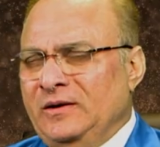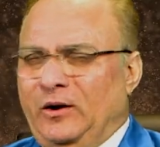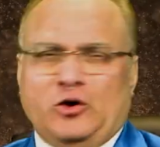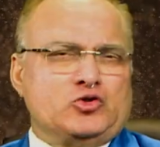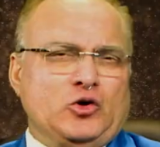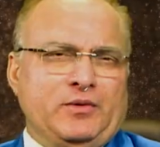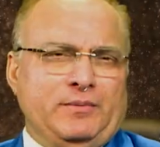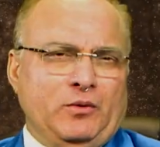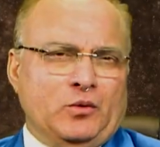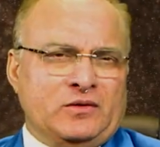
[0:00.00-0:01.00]
horoscope
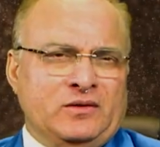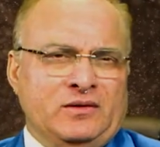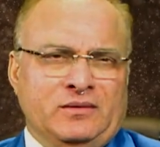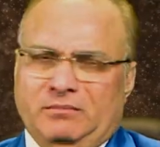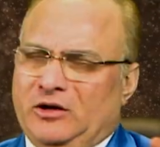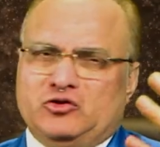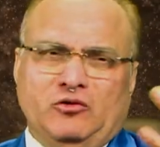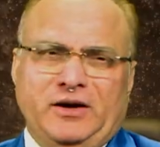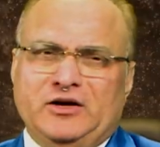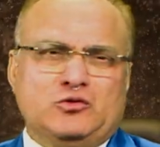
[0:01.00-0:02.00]
report, month
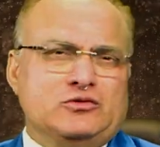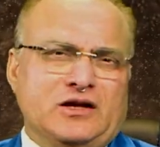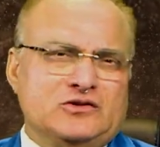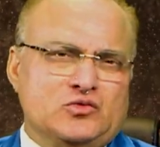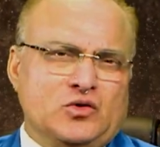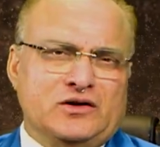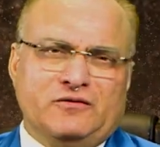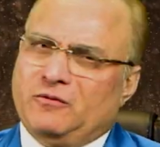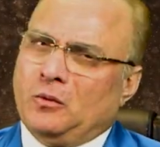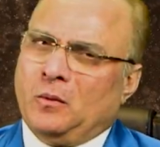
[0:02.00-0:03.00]
of May
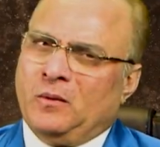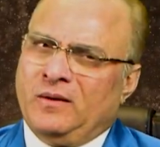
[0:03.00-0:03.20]
2024.